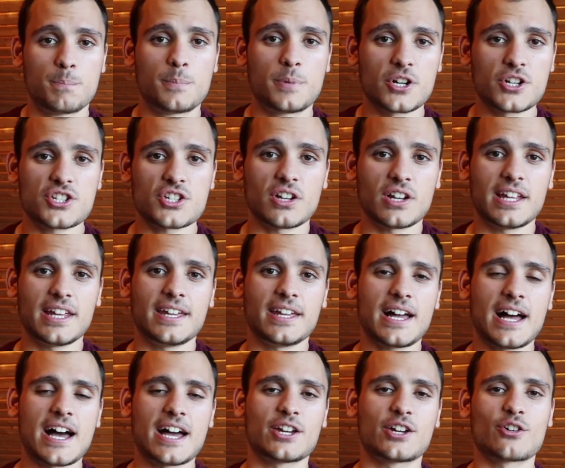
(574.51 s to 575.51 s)

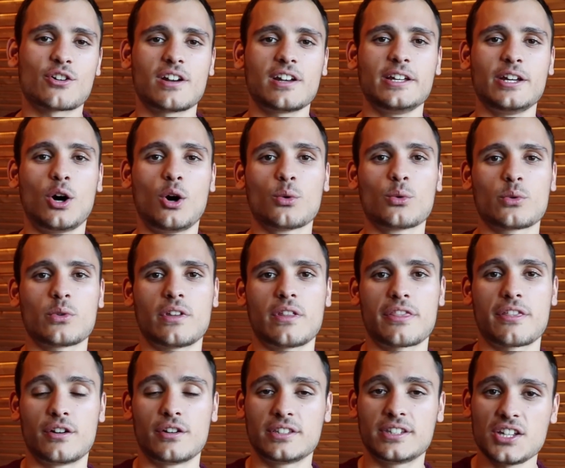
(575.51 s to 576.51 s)
Personally, I currently own
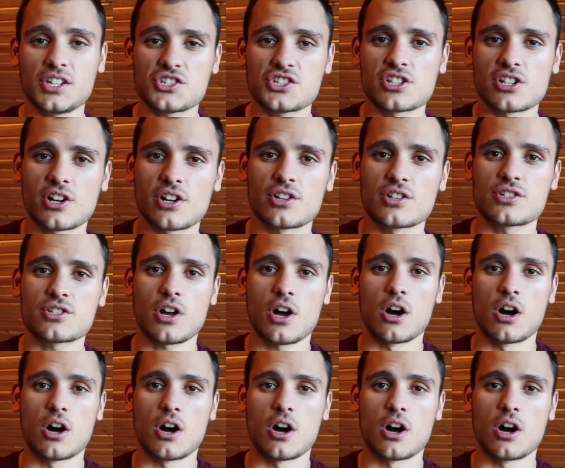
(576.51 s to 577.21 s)
13 shares